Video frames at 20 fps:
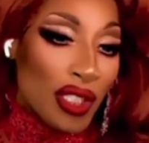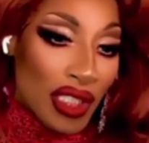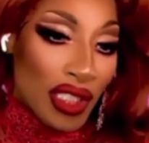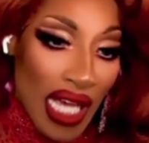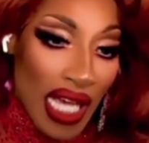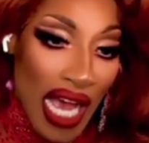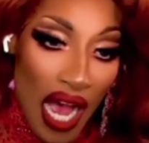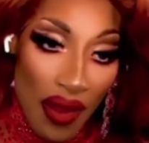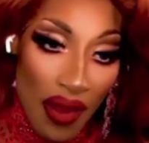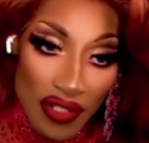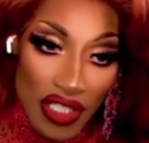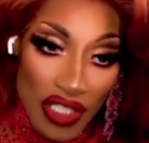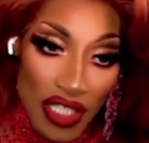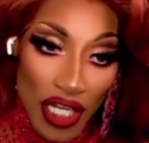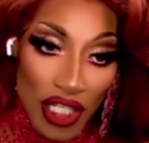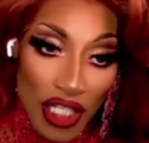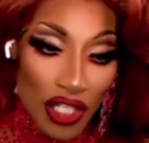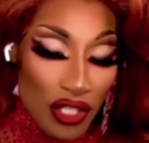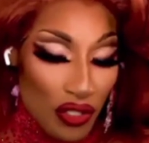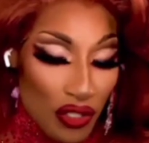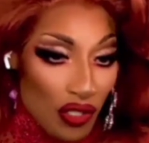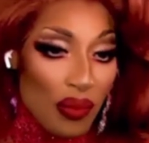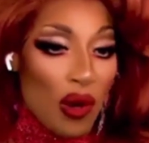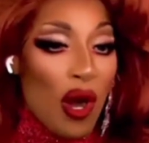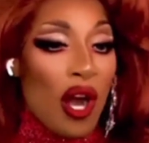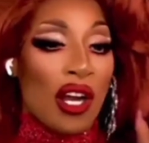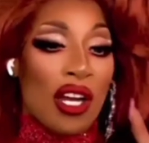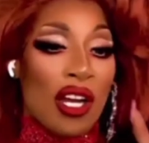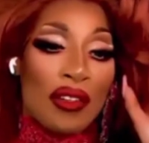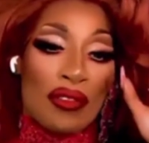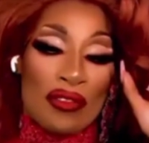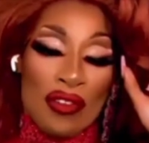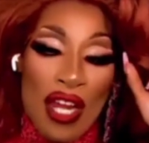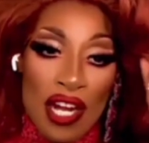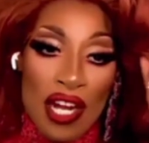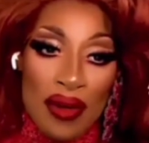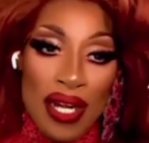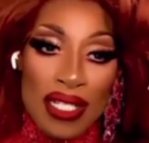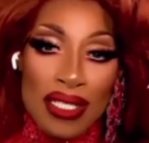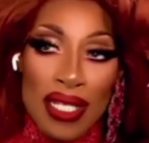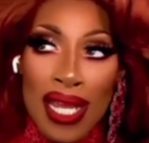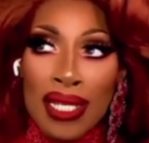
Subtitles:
which is obviously a huge part of Drag Race.